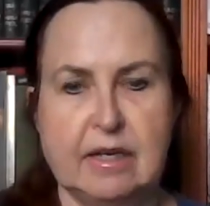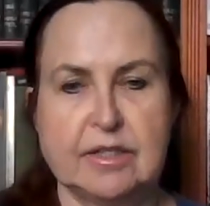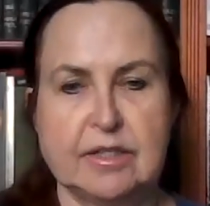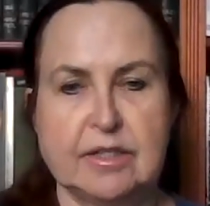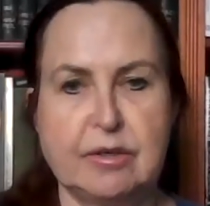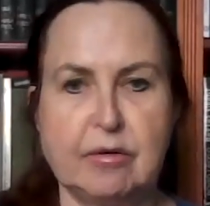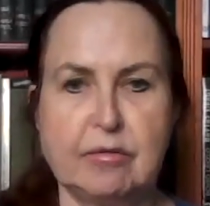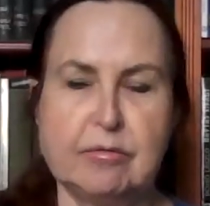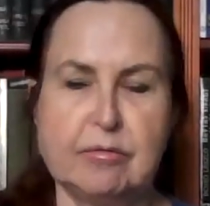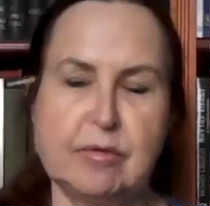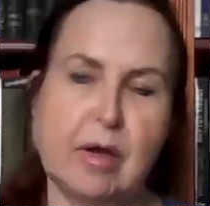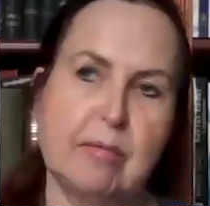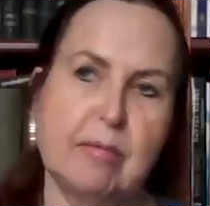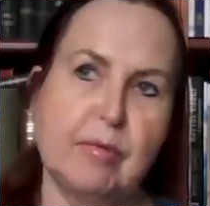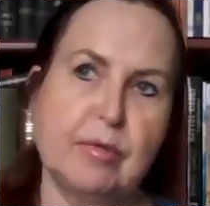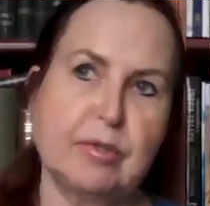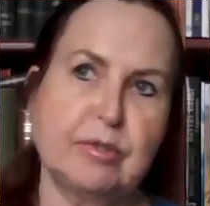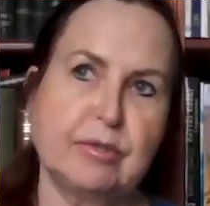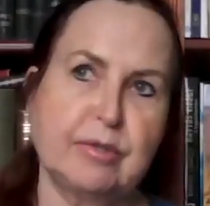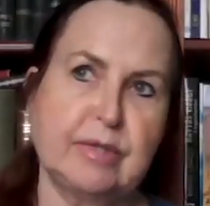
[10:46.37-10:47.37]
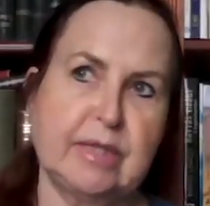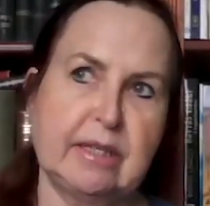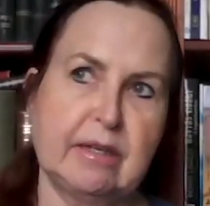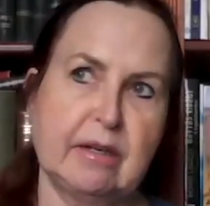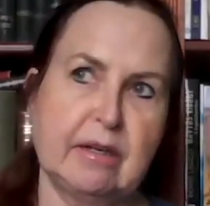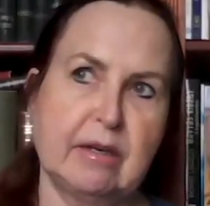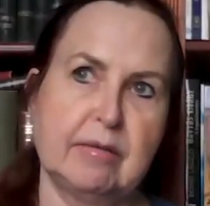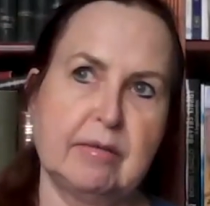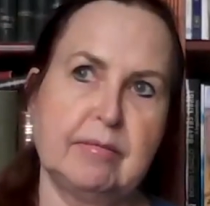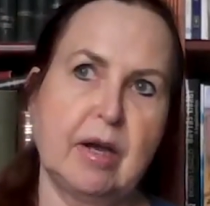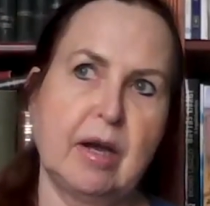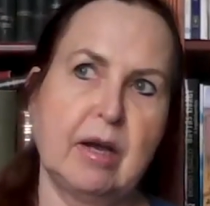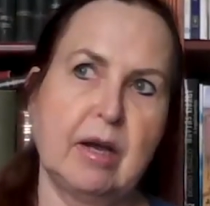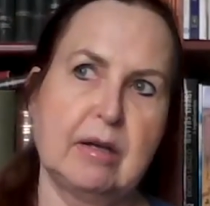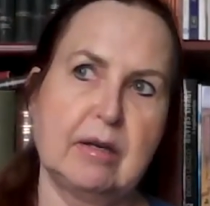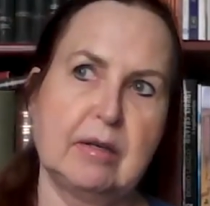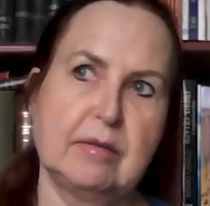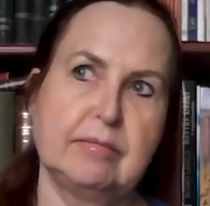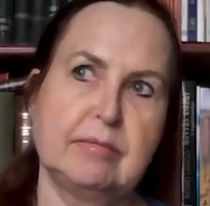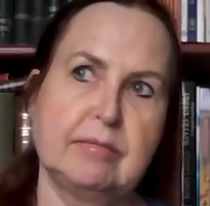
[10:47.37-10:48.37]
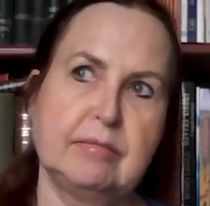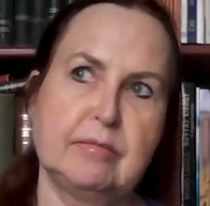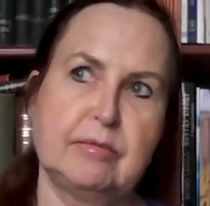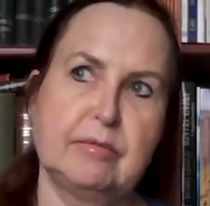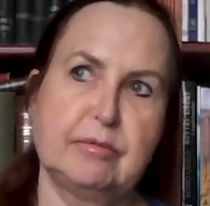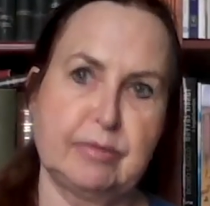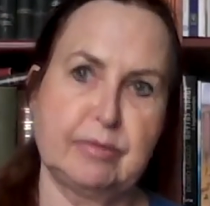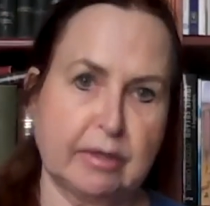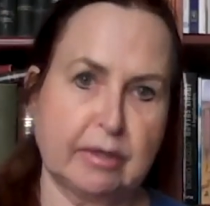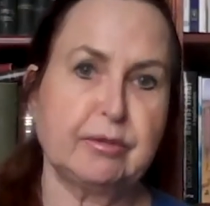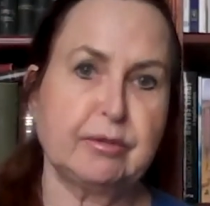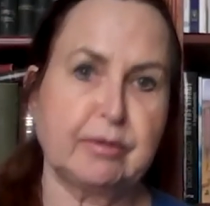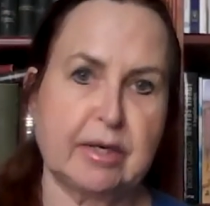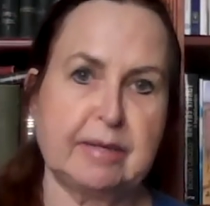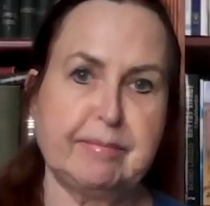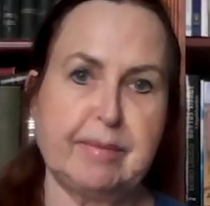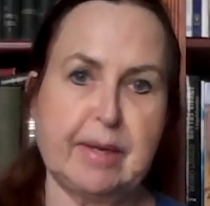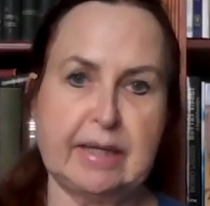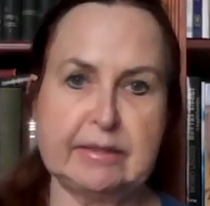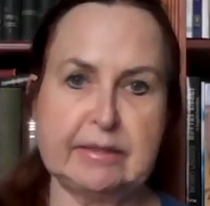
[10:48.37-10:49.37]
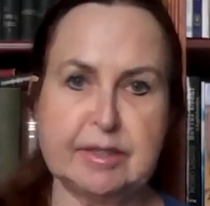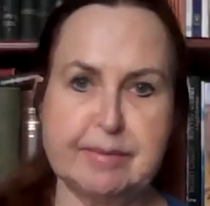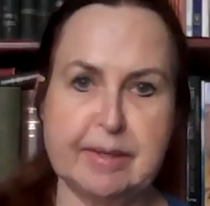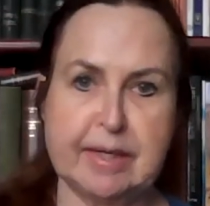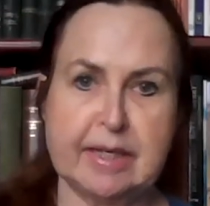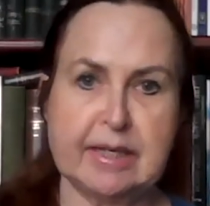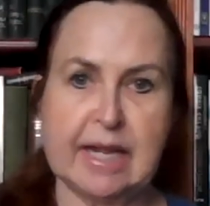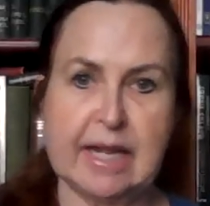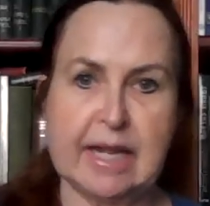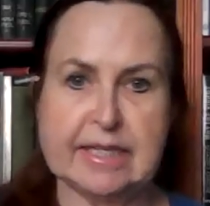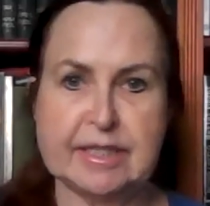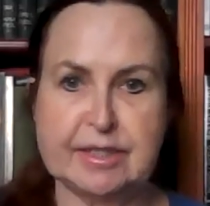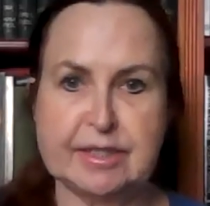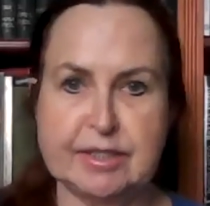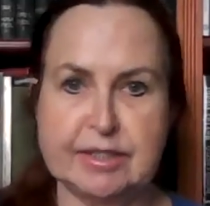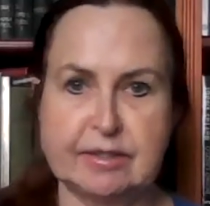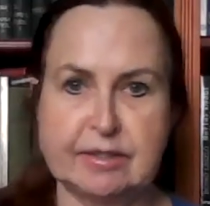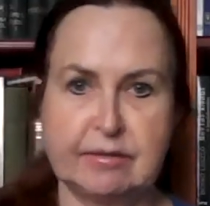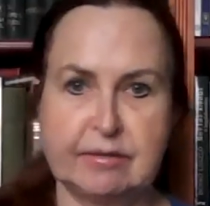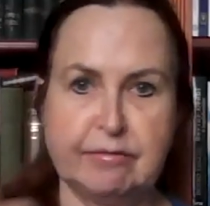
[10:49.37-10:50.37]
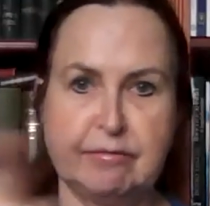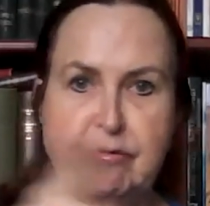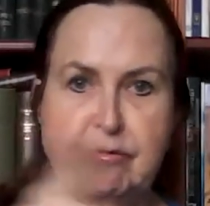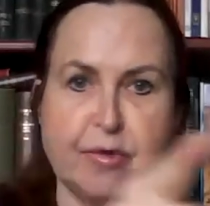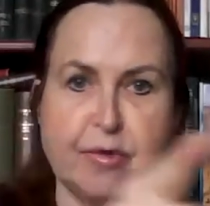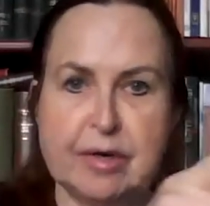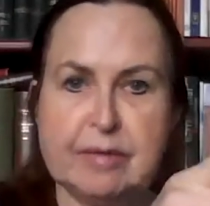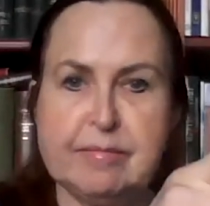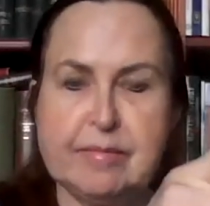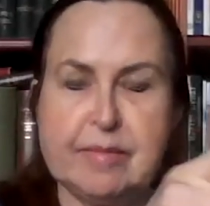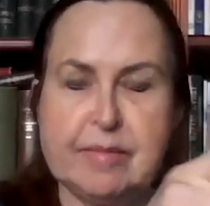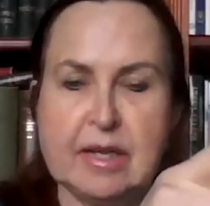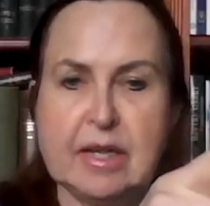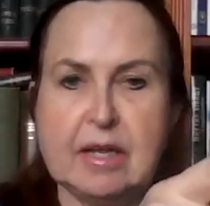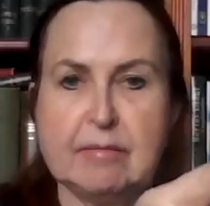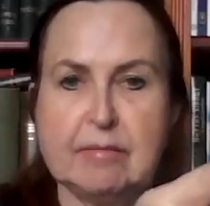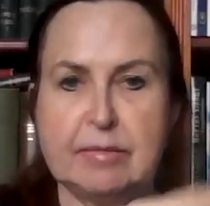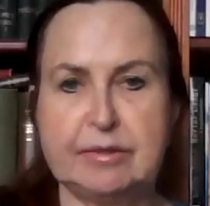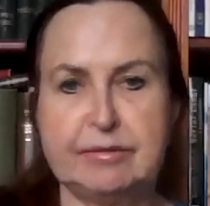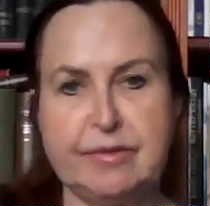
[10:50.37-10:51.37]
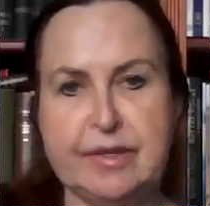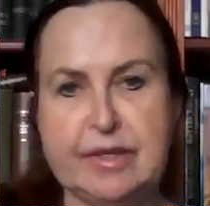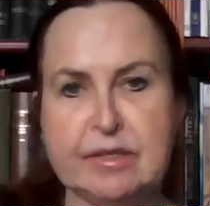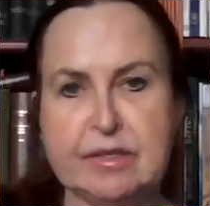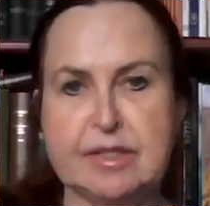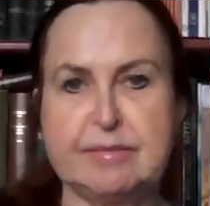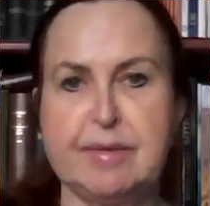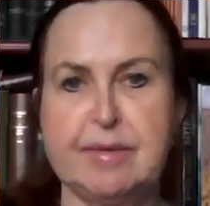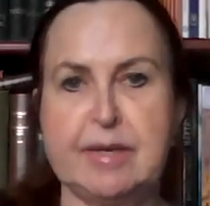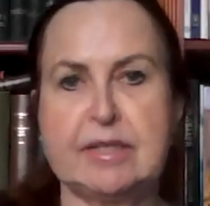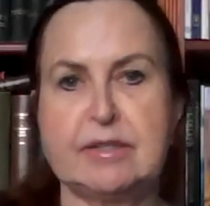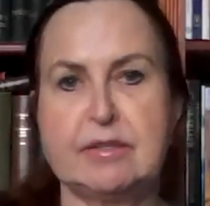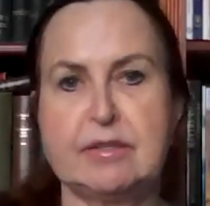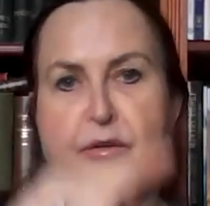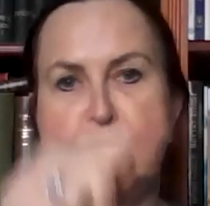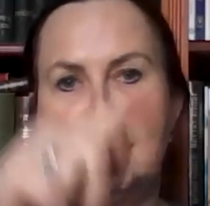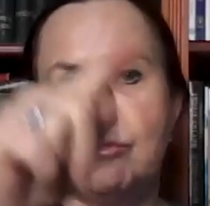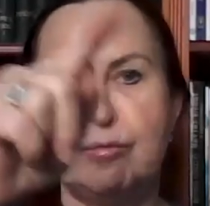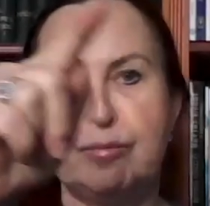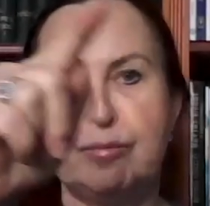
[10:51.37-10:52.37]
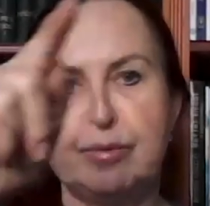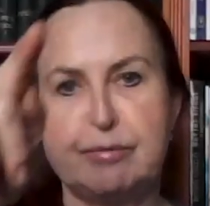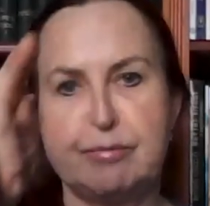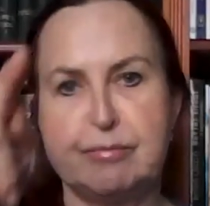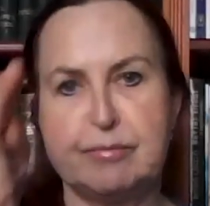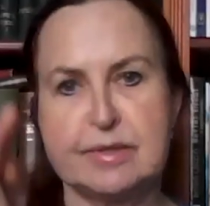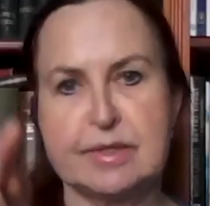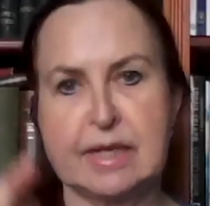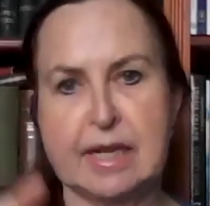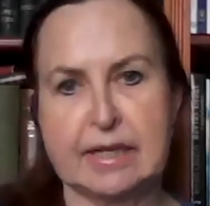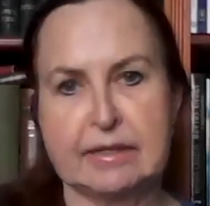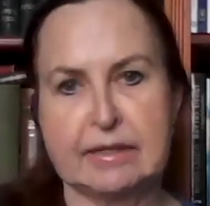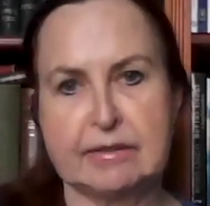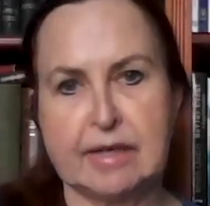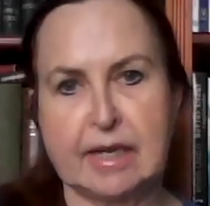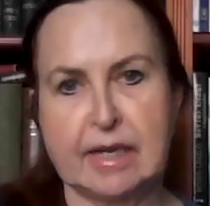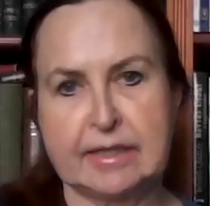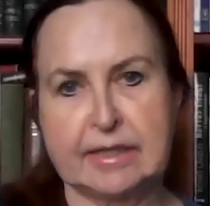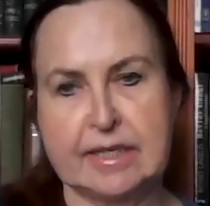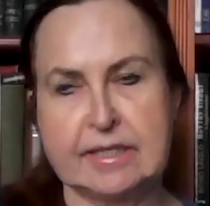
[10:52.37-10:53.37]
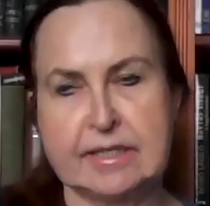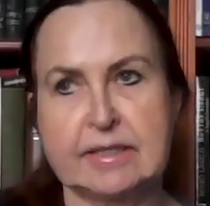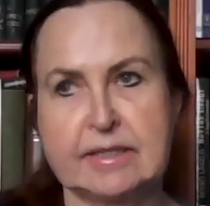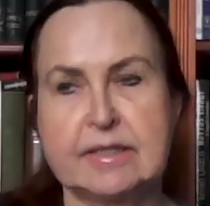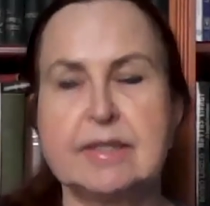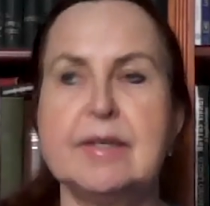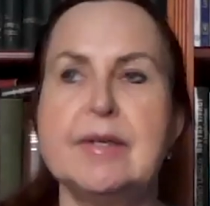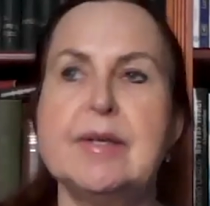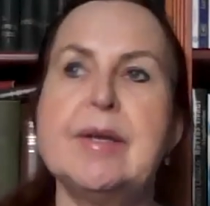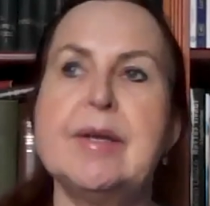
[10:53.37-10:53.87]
So most of the retrograde planets make an S form, but Venus makes a loop like this.